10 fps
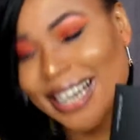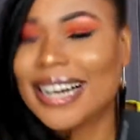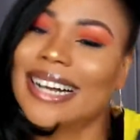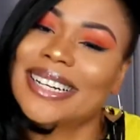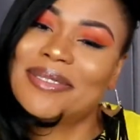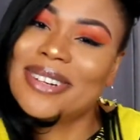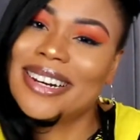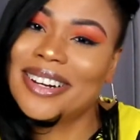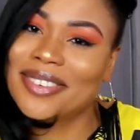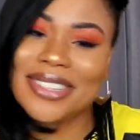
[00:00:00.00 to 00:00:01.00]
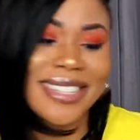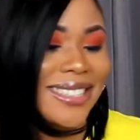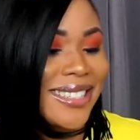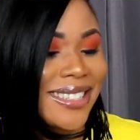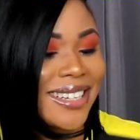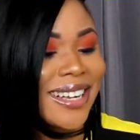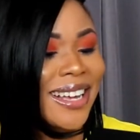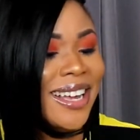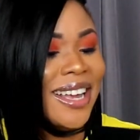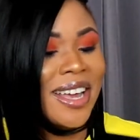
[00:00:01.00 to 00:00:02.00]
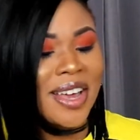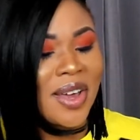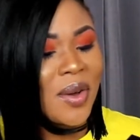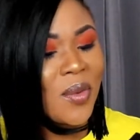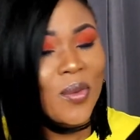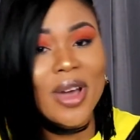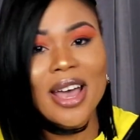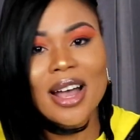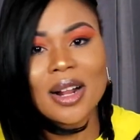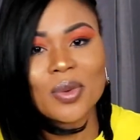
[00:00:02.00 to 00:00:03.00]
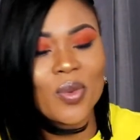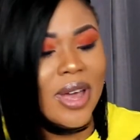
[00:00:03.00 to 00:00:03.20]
I am loving it. Well.